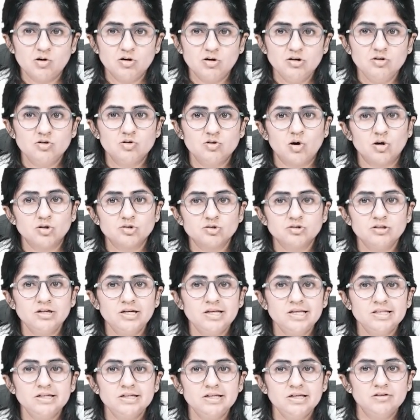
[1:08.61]
on not
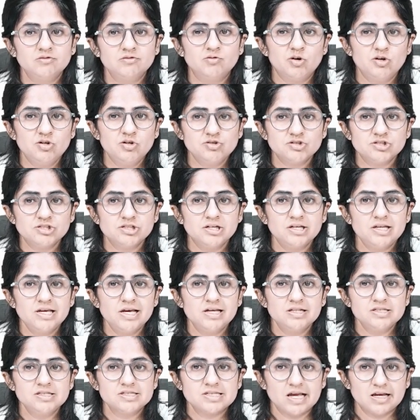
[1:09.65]
only the evolutionary
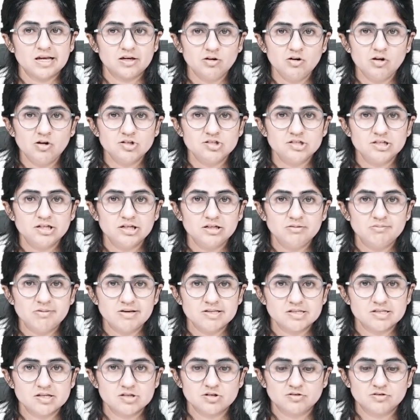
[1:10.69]
and psychological
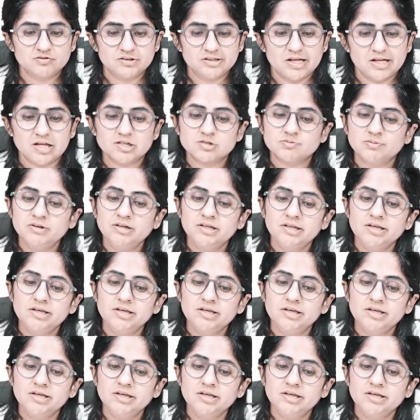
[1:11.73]
basis of attachment,